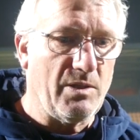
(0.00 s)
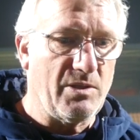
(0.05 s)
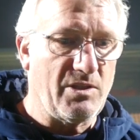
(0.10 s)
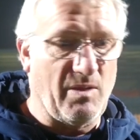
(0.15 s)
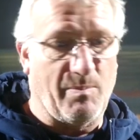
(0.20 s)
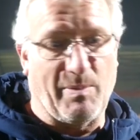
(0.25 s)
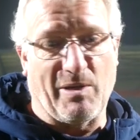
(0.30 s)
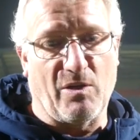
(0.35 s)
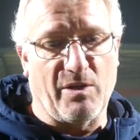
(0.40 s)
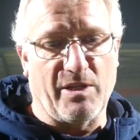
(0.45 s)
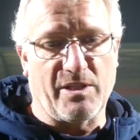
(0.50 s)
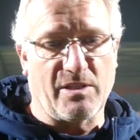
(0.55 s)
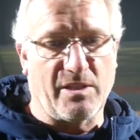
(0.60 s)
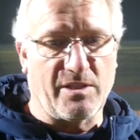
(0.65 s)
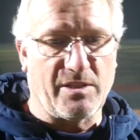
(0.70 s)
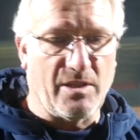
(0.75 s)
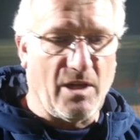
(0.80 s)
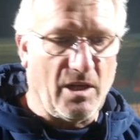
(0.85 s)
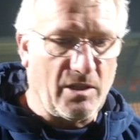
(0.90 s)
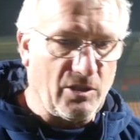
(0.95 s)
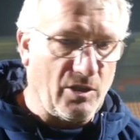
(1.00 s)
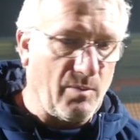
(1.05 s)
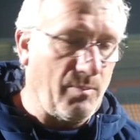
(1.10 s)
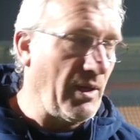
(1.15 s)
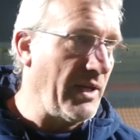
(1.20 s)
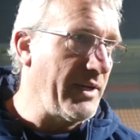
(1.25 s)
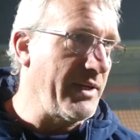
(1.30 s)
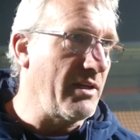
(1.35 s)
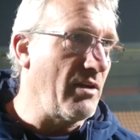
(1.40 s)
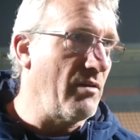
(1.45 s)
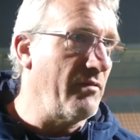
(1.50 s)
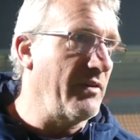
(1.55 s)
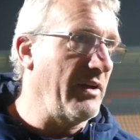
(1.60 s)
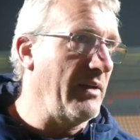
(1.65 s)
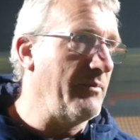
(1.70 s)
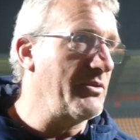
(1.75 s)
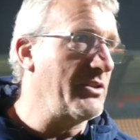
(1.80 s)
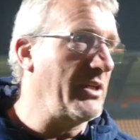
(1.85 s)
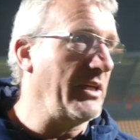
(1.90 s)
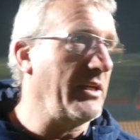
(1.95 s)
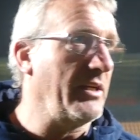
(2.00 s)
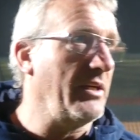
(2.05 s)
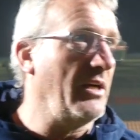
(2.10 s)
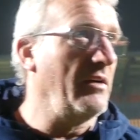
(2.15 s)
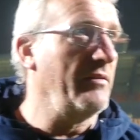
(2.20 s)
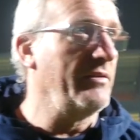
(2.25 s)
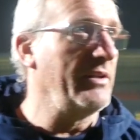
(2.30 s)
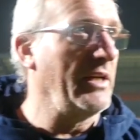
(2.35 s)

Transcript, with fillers: To be honest, listen, I could have played in goal for them second half.